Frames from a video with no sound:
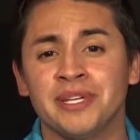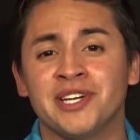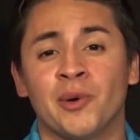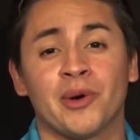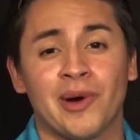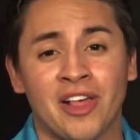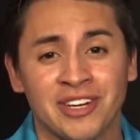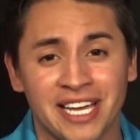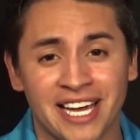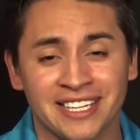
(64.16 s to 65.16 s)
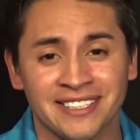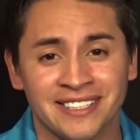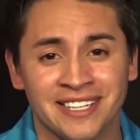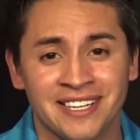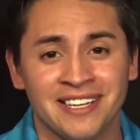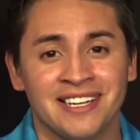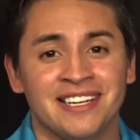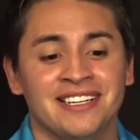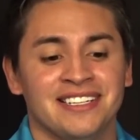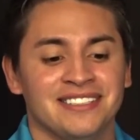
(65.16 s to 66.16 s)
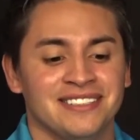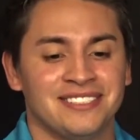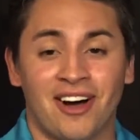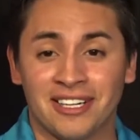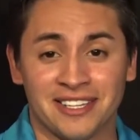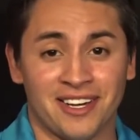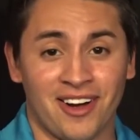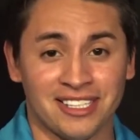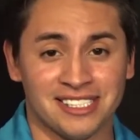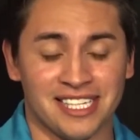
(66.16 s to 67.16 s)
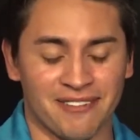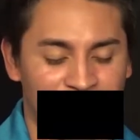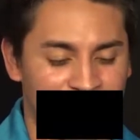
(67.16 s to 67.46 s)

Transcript: be going around the net, talking the hottest tech.